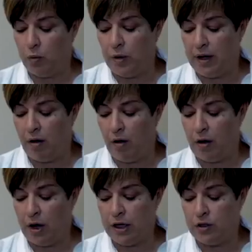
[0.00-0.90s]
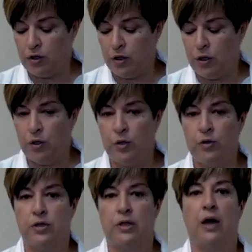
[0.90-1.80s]
we are going to
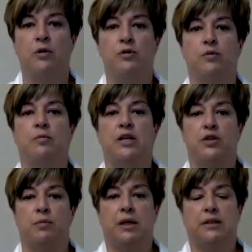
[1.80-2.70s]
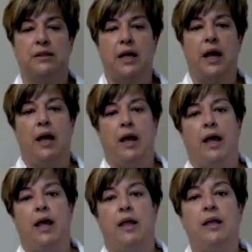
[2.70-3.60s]
use those measurements
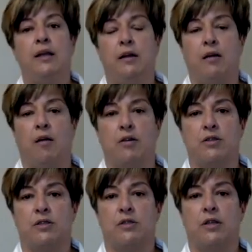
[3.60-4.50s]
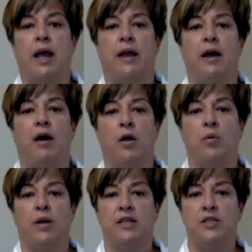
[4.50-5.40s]
in class, and I
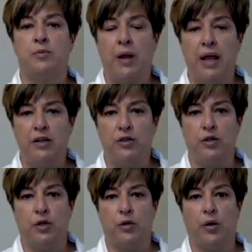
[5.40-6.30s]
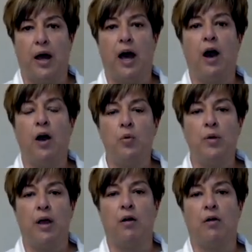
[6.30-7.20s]
will explain to you how
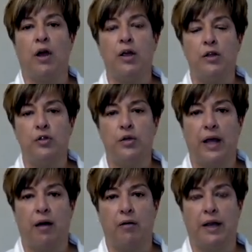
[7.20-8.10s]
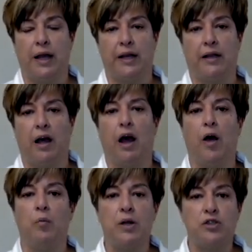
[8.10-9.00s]
we are going to calculate
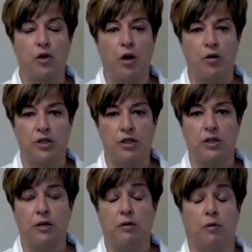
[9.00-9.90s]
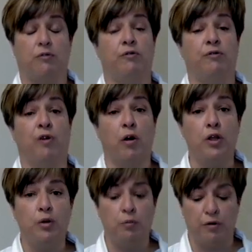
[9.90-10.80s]
how much oxygen,
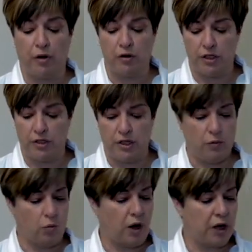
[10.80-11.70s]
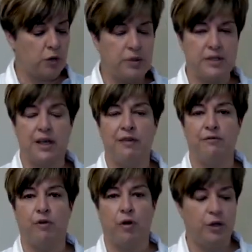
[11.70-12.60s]
volume of oxygen. Why do we say
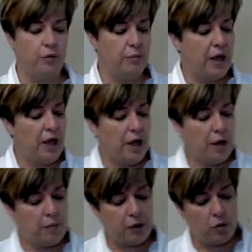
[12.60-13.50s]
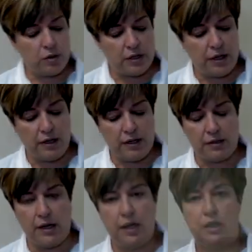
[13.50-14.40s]
volume? Because it
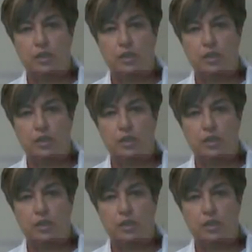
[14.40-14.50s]
is in a